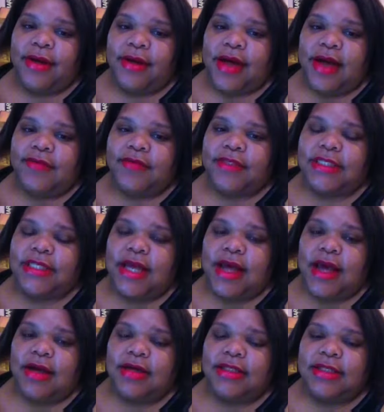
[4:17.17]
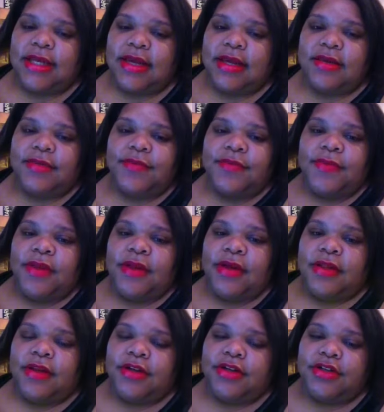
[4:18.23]
having sex, and
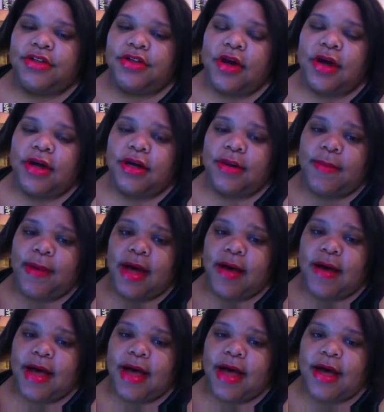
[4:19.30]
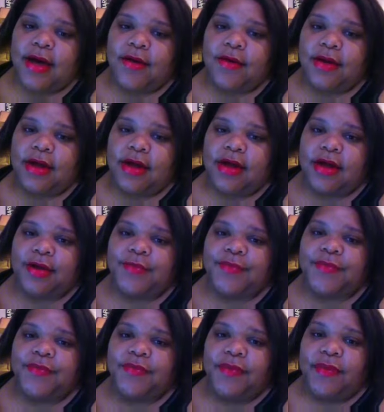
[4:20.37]
they're just talking about how
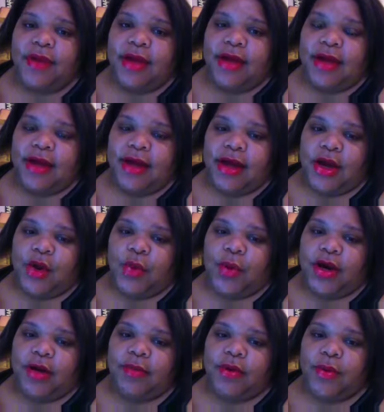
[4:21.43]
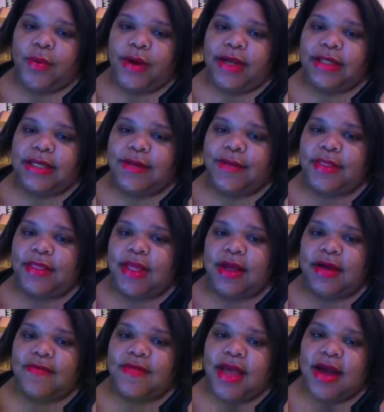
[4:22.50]
incredible it was, how in
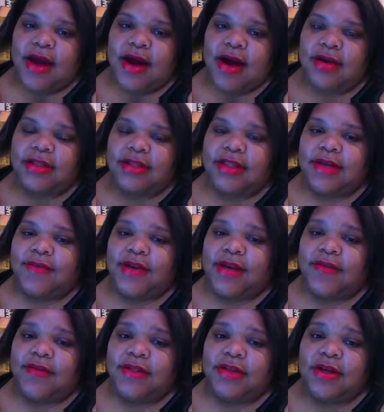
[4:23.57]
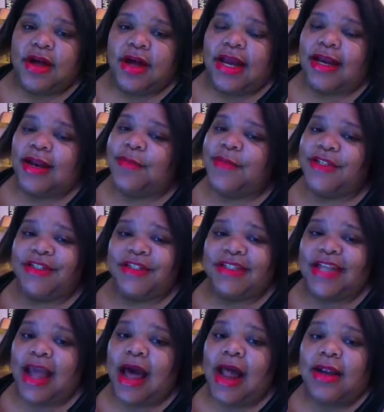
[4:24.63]
love they are. It's lovey-dovey talk. And let me just
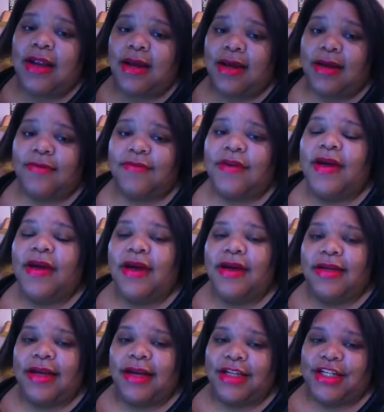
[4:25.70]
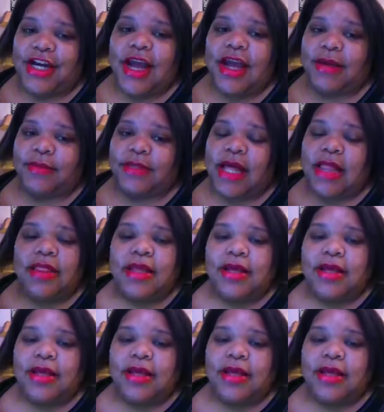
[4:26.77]
say, I love James. I